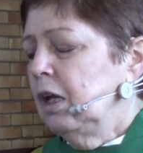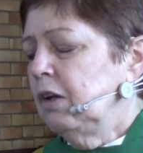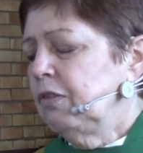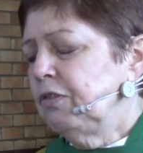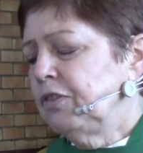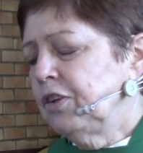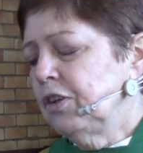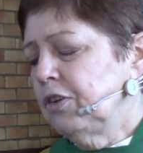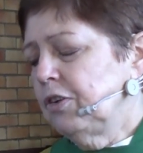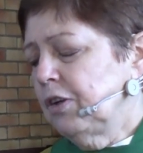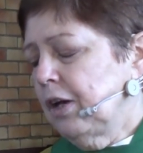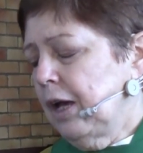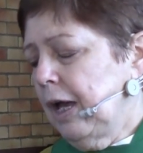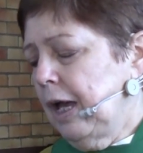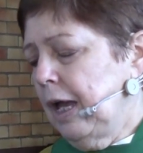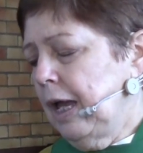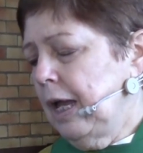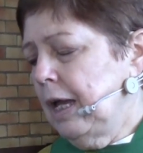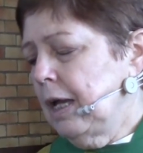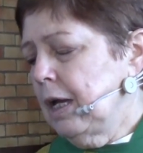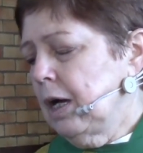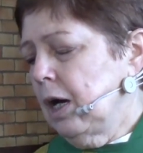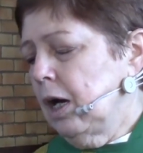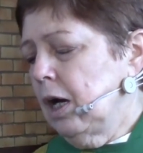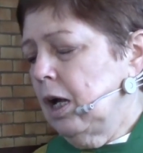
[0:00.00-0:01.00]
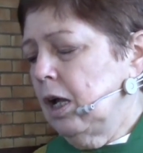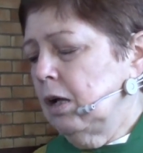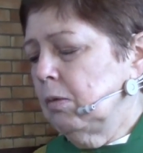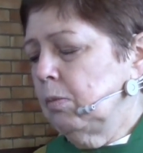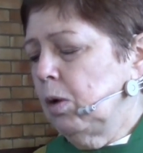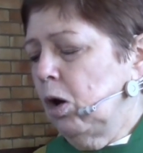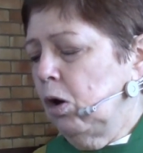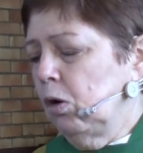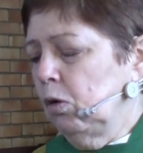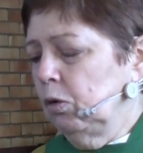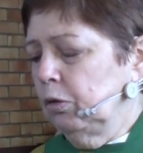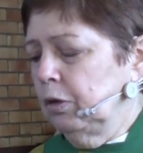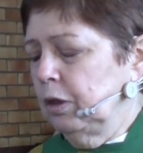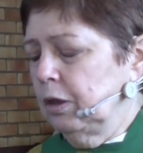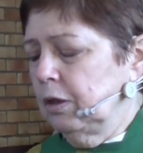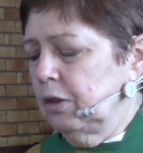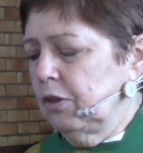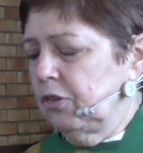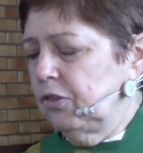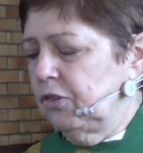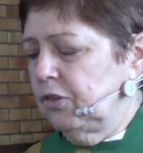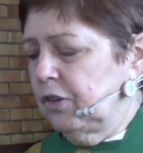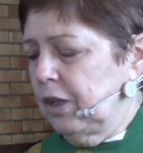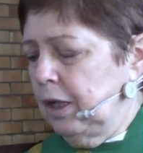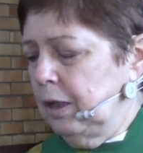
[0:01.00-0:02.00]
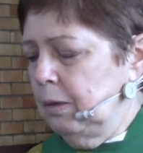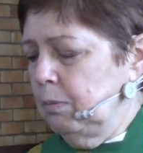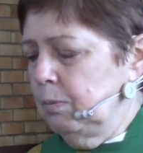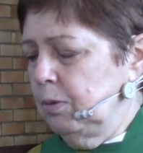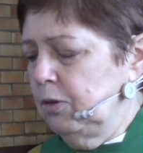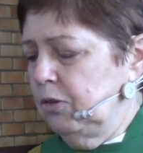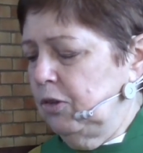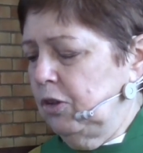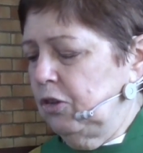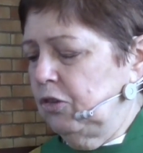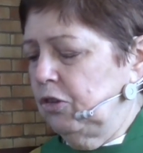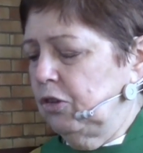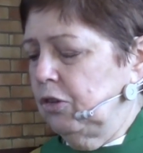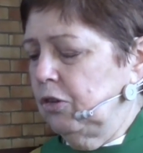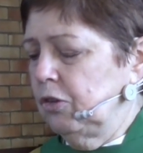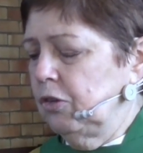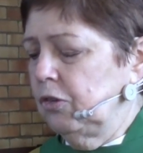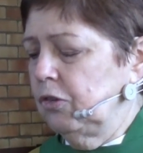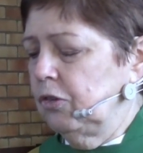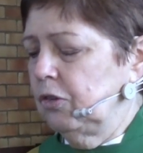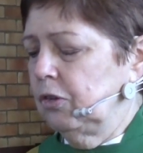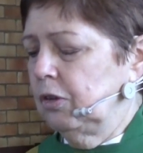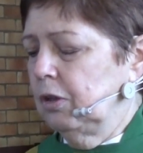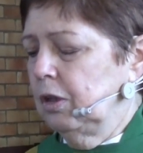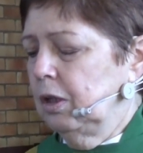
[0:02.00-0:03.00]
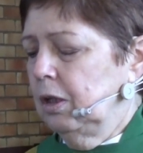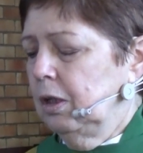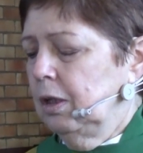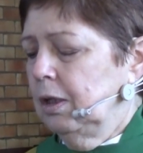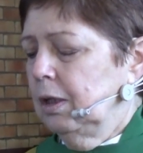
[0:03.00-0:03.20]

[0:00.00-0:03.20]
If today I am holding the same positions,